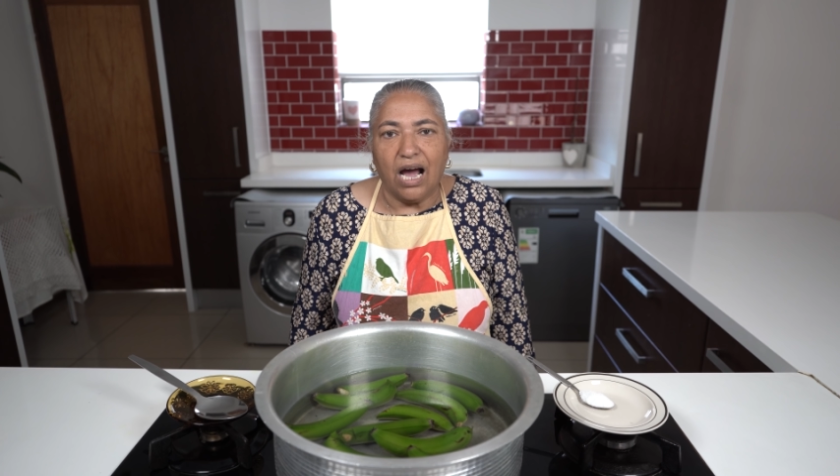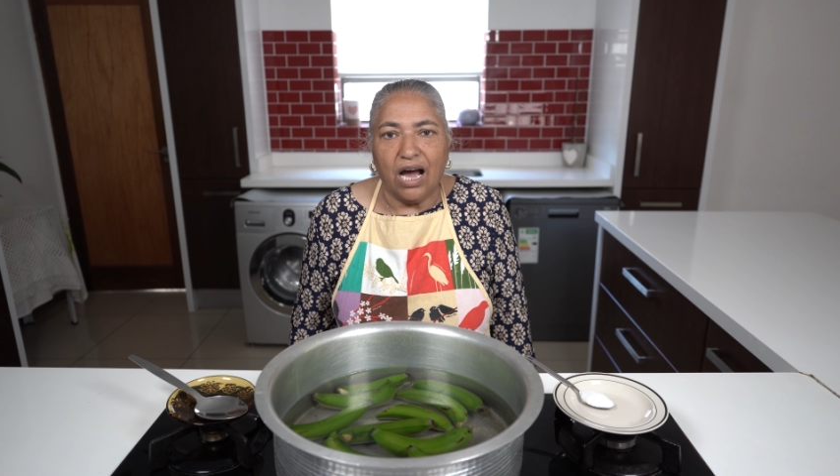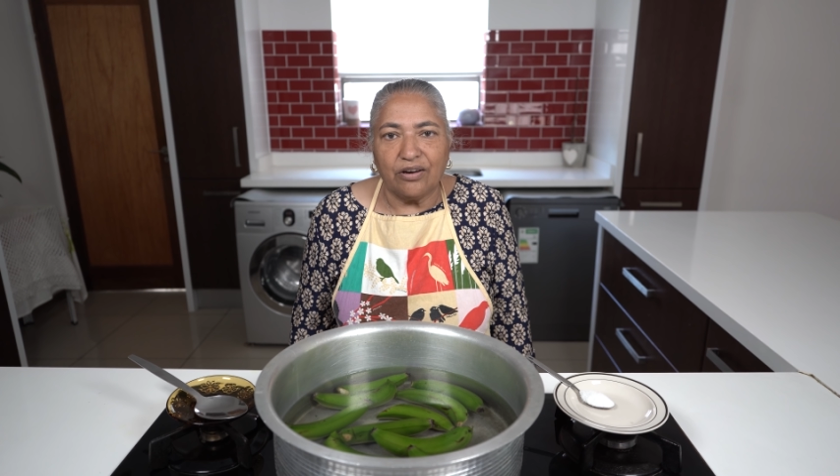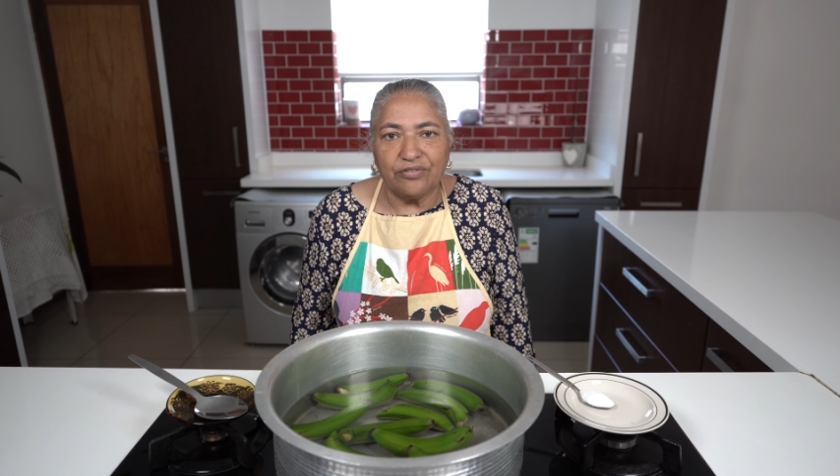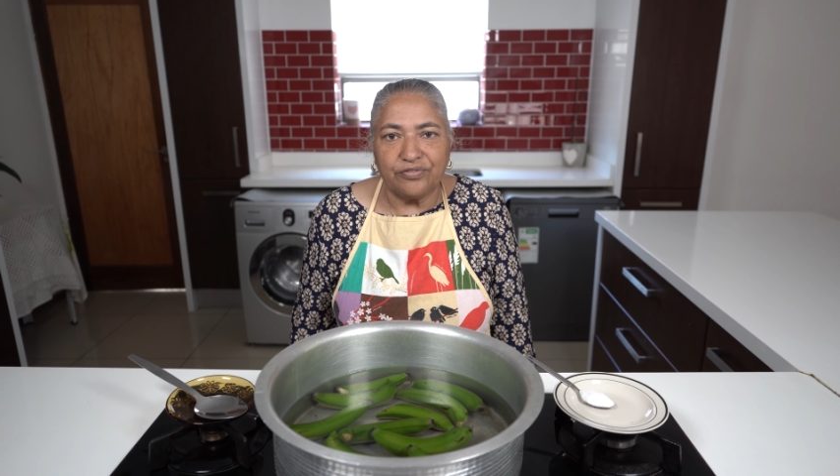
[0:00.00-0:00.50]

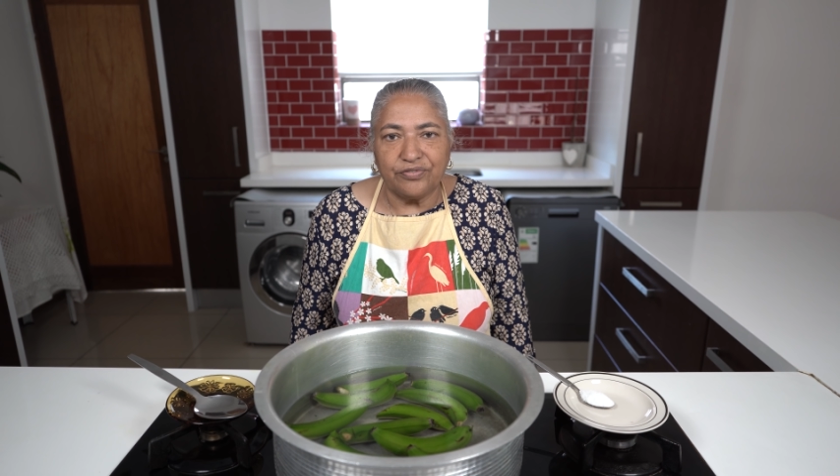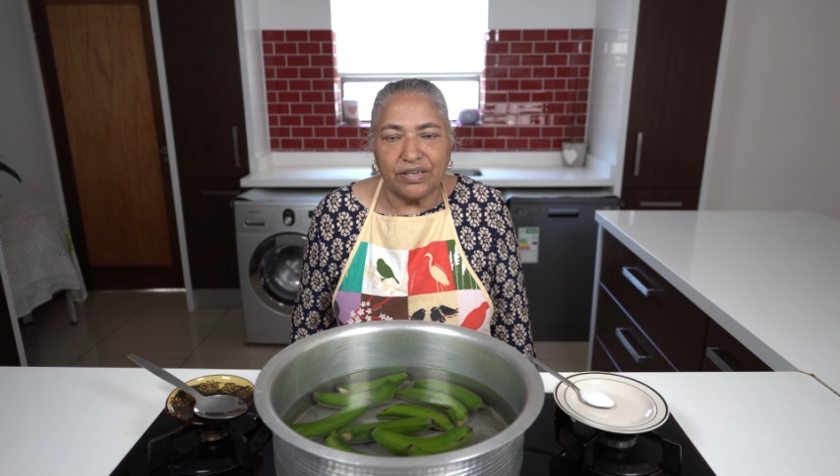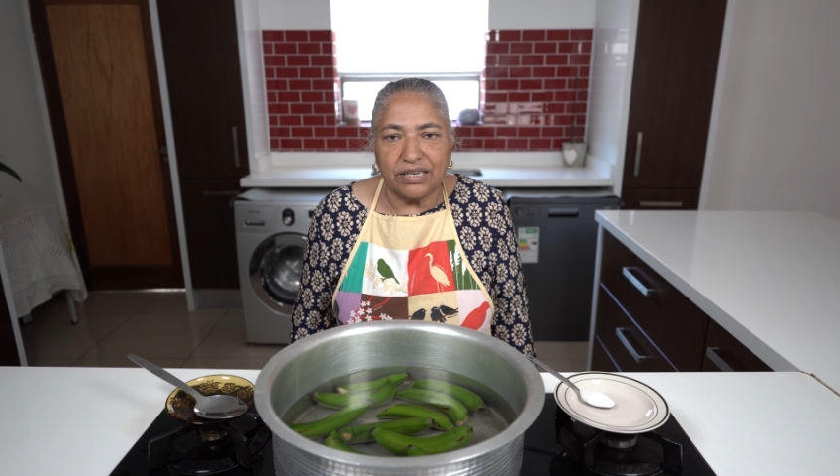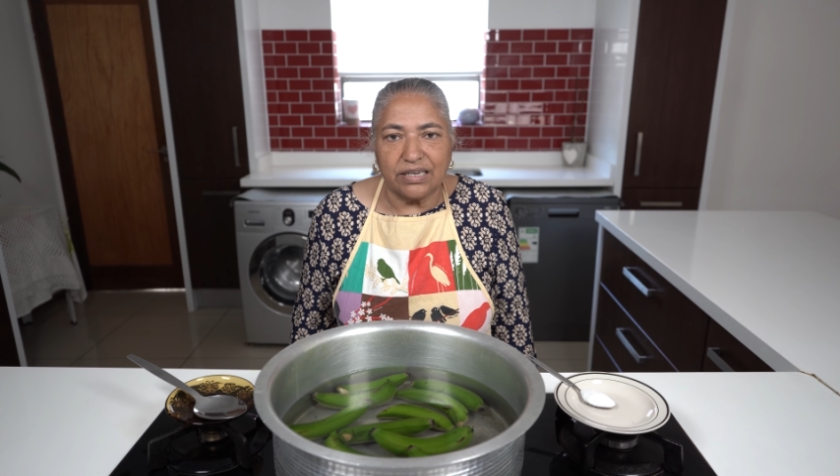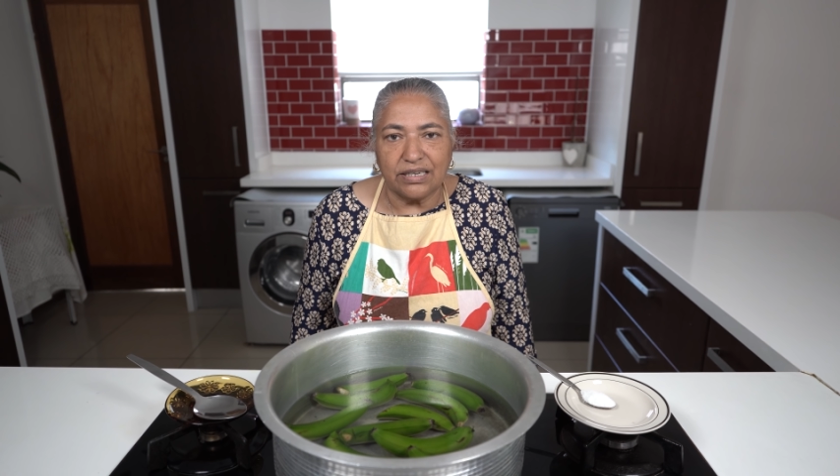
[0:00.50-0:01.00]
I've
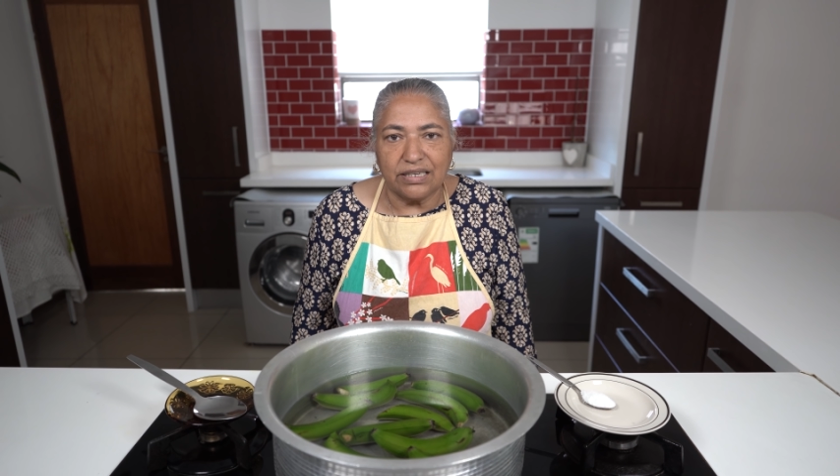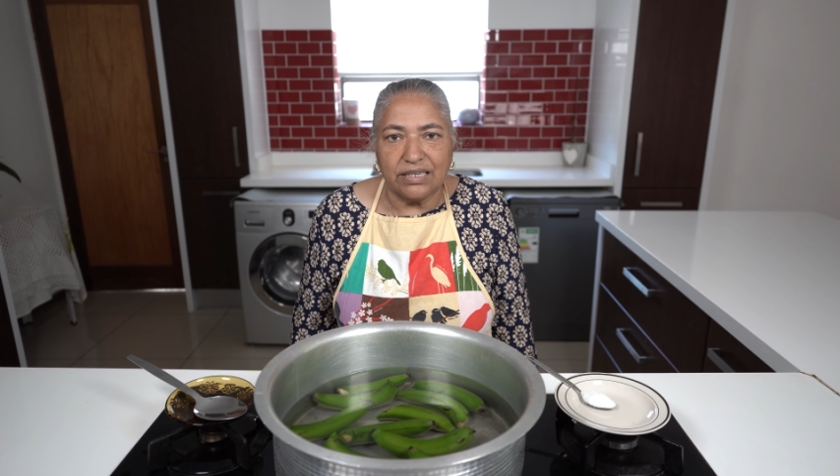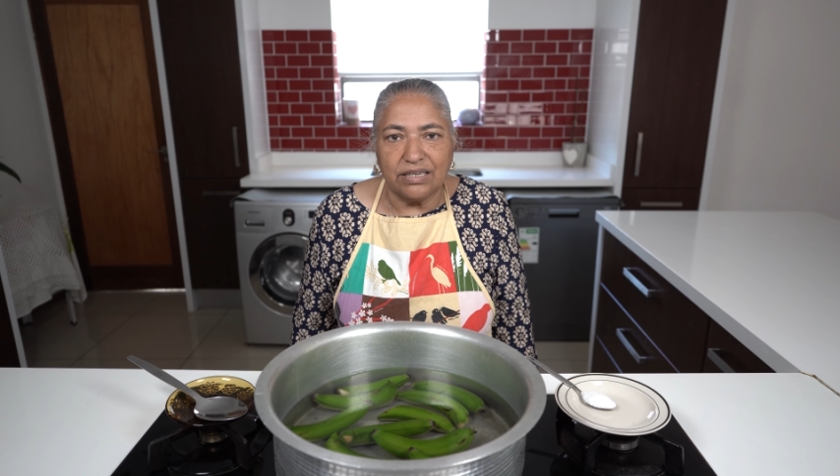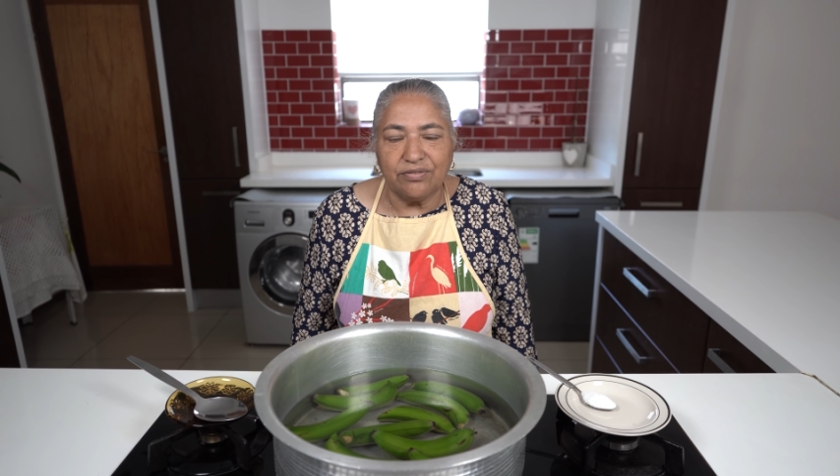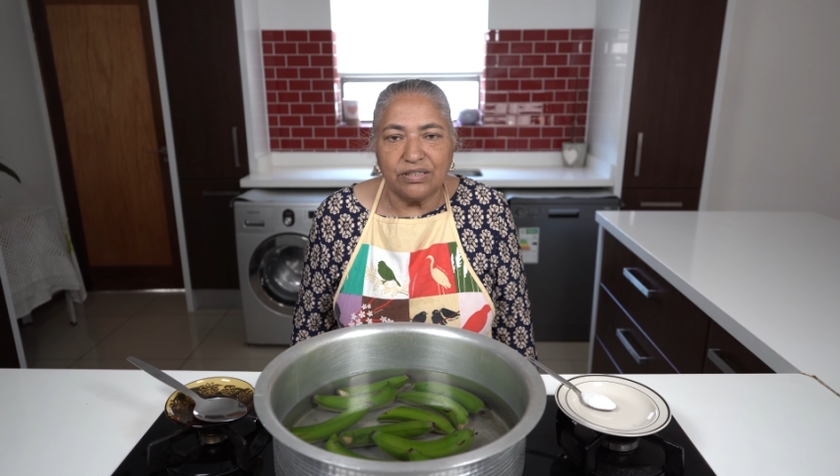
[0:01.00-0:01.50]

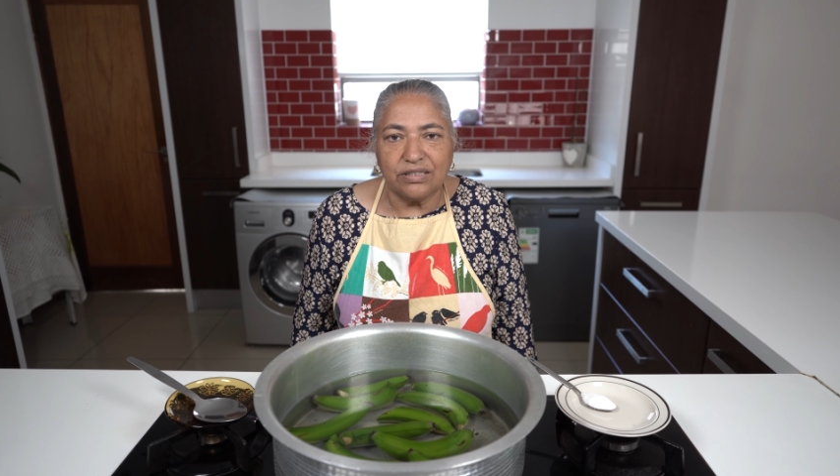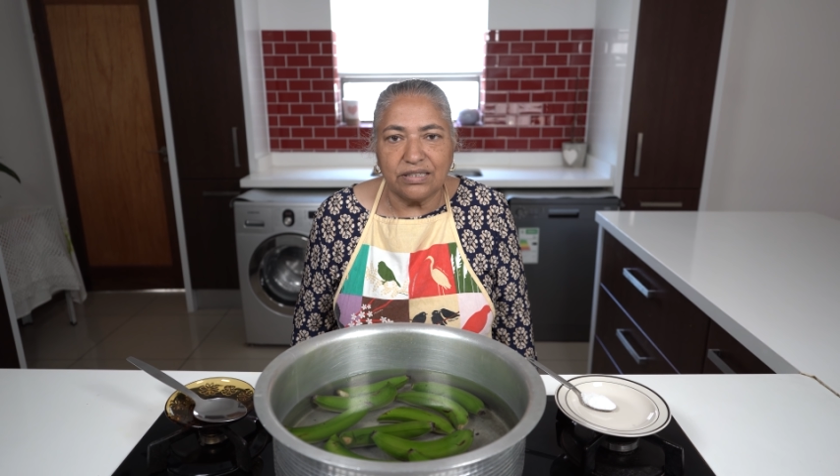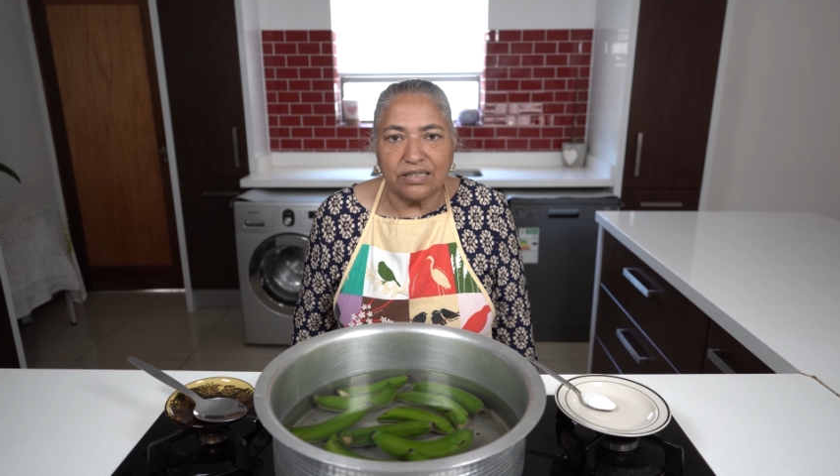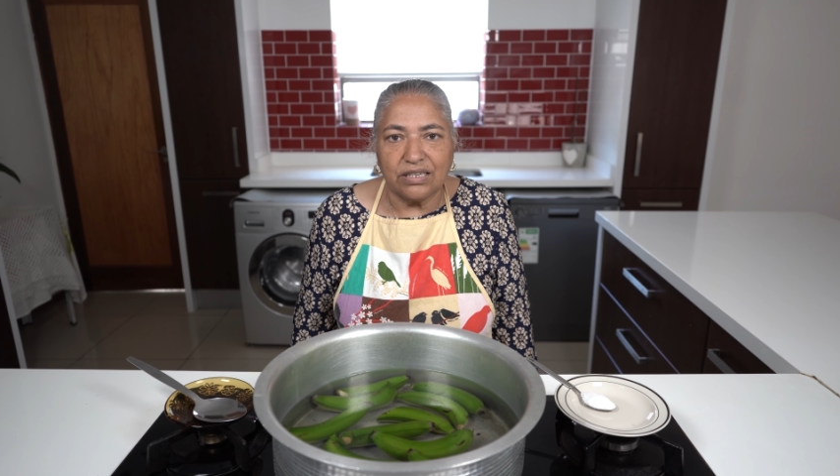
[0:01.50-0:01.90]
even